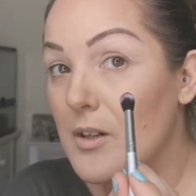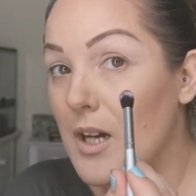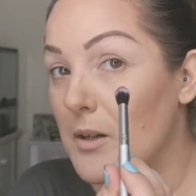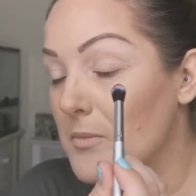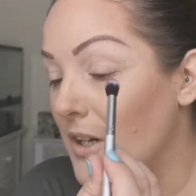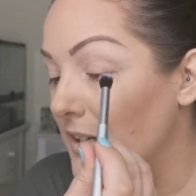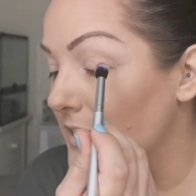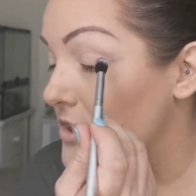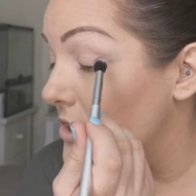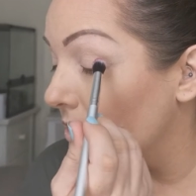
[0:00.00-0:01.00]
I'm
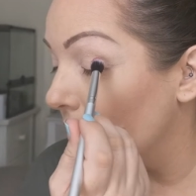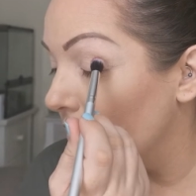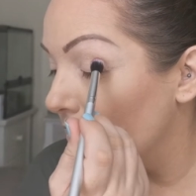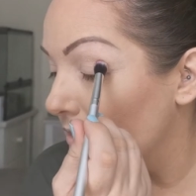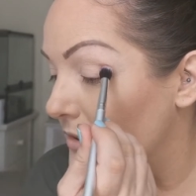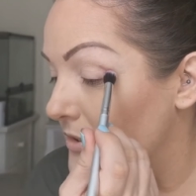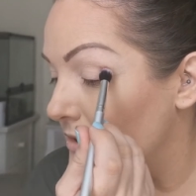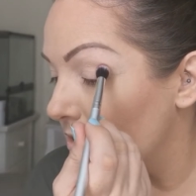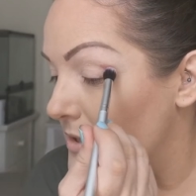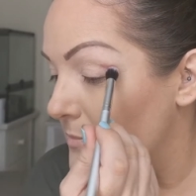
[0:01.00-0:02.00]
going to
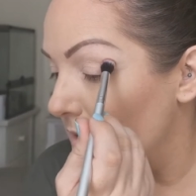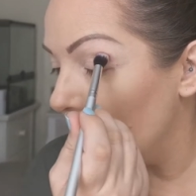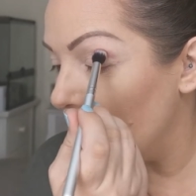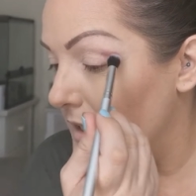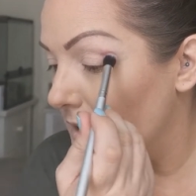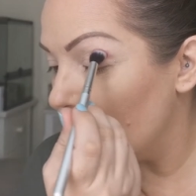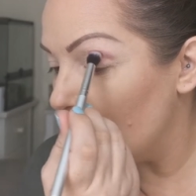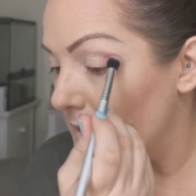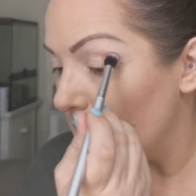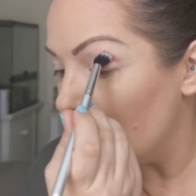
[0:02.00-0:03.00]
just be
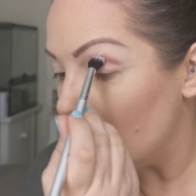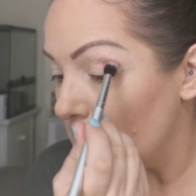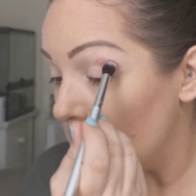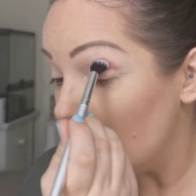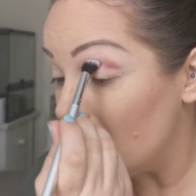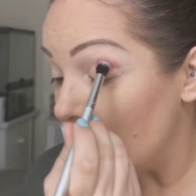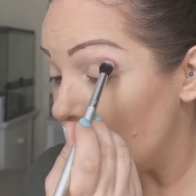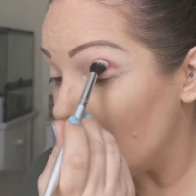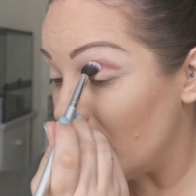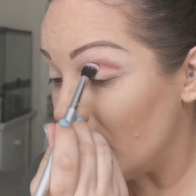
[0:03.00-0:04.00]

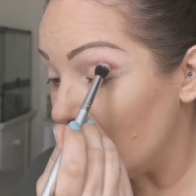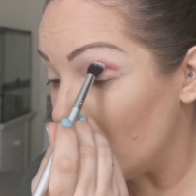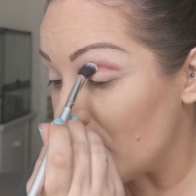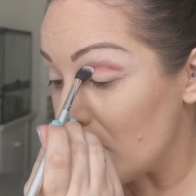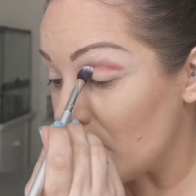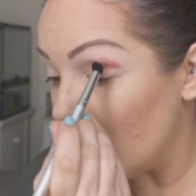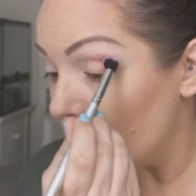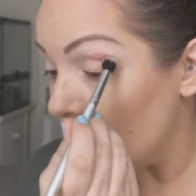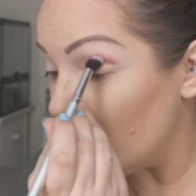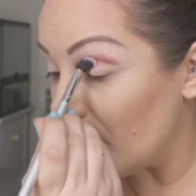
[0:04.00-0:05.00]
gently, oh that's,
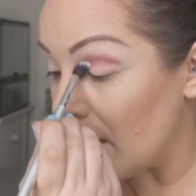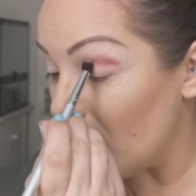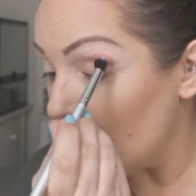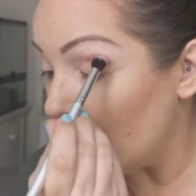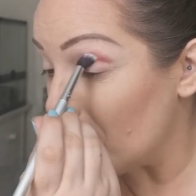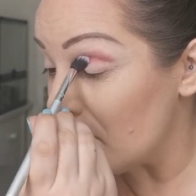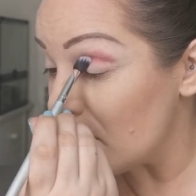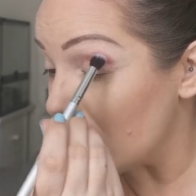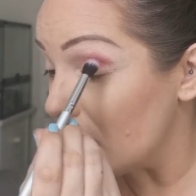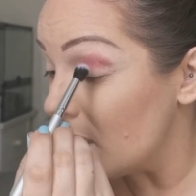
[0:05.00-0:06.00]
I forget how pigmented